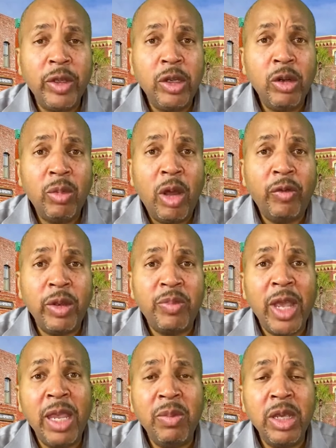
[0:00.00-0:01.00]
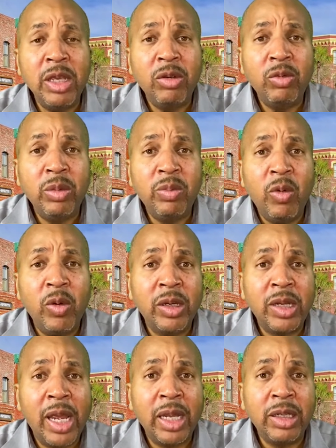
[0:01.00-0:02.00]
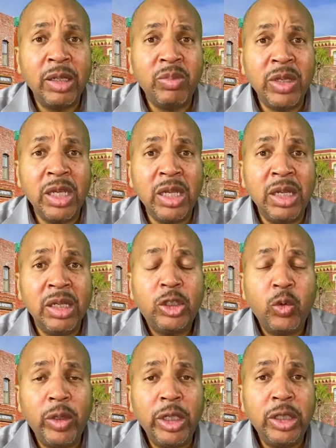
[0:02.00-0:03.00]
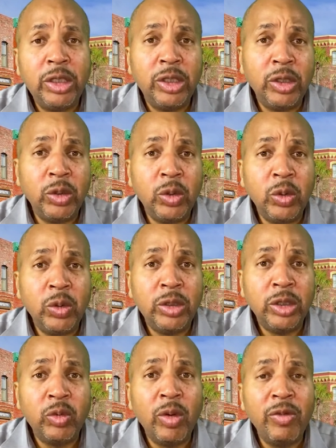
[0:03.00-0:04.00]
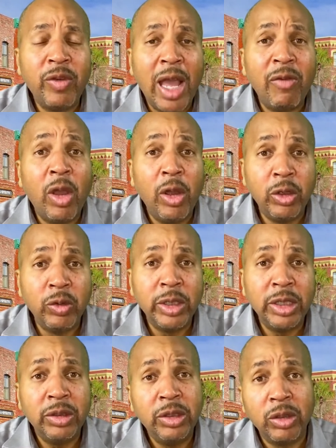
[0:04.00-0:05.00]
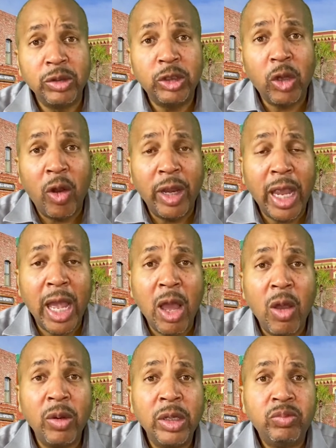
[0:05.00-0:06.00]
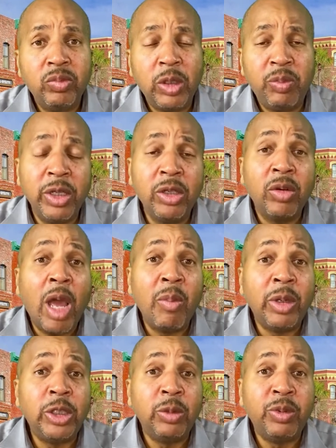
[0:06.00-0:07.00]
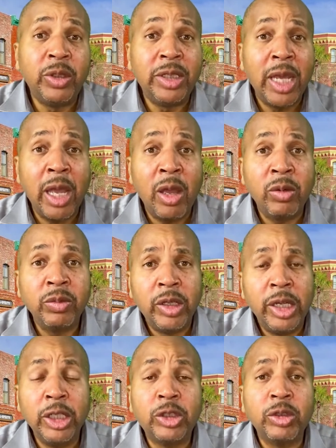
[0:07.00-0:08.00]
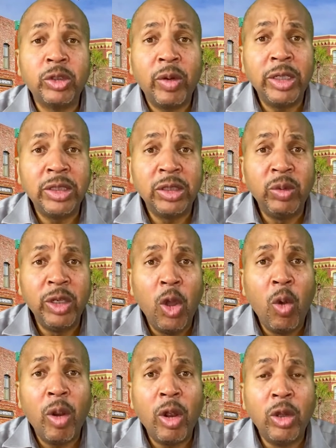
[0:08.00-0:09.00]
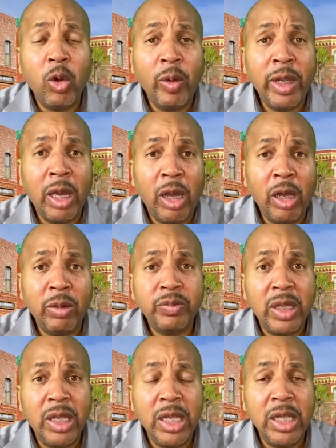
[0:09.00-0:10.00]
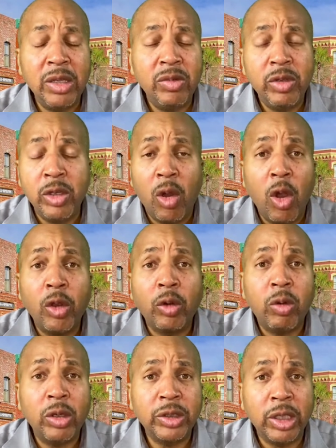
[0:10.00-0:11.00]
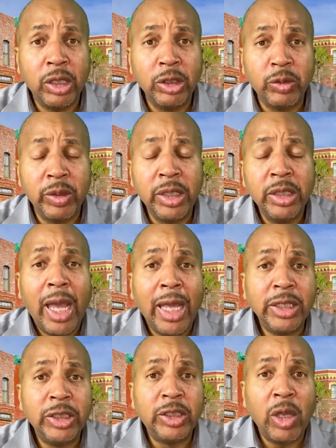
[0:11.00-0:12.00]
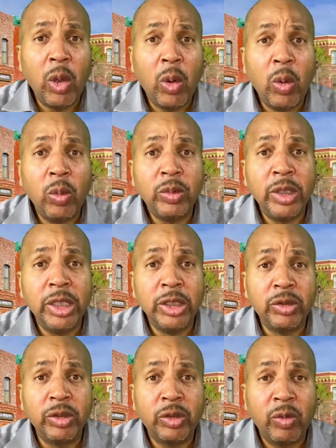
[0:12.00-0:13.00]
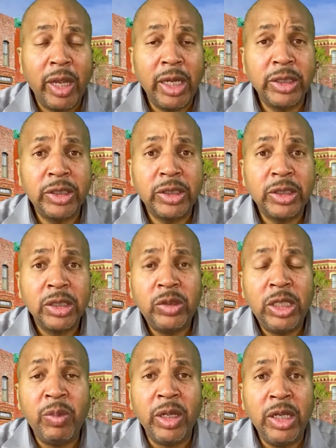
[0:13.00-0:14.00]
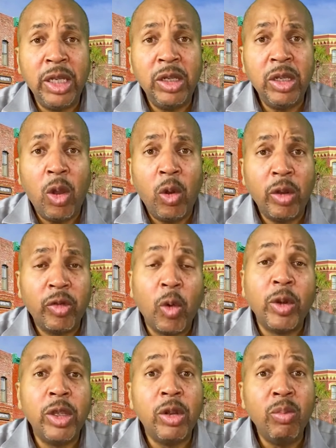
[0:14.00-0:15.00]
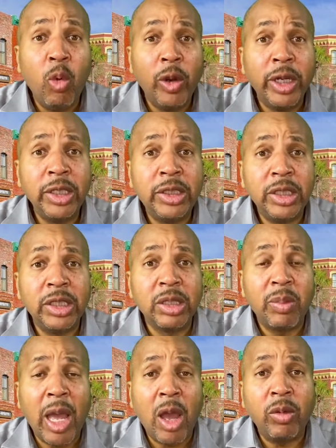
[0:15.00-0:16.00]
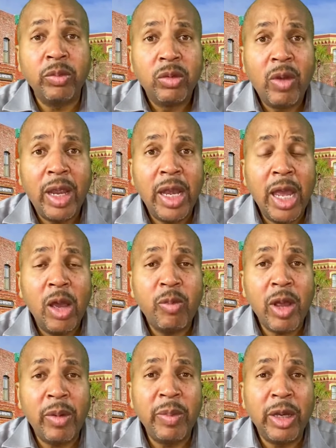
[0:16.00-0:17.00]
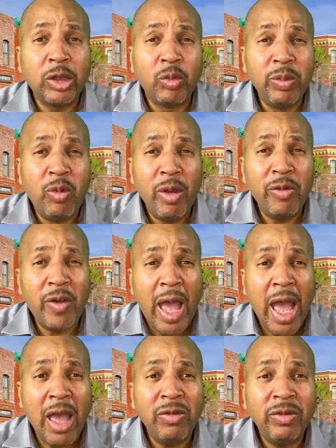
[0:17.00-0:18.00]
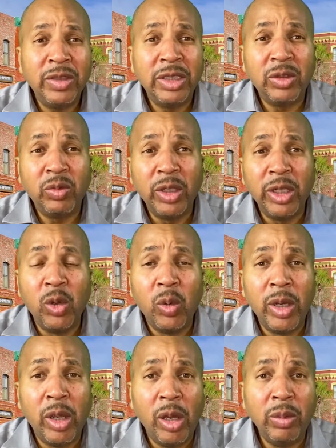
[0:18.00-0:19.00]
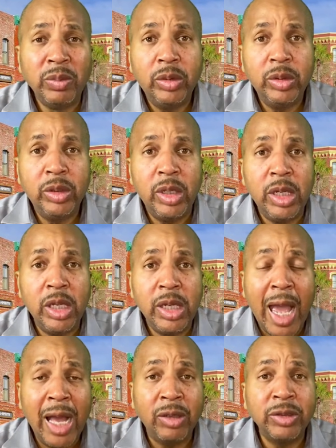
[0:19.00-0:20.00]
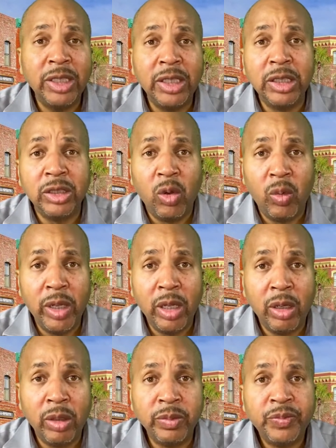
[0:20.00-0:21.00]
your monthly payment would more than likely be $2,200 to $2,500, starting out, depending on how much you put down. The interest rates, as we know, are going up in all across the country. And so the interest rates typically on a 30-year mortgage is about, right now, probably about 3.5. It's really going up. The housing is going up.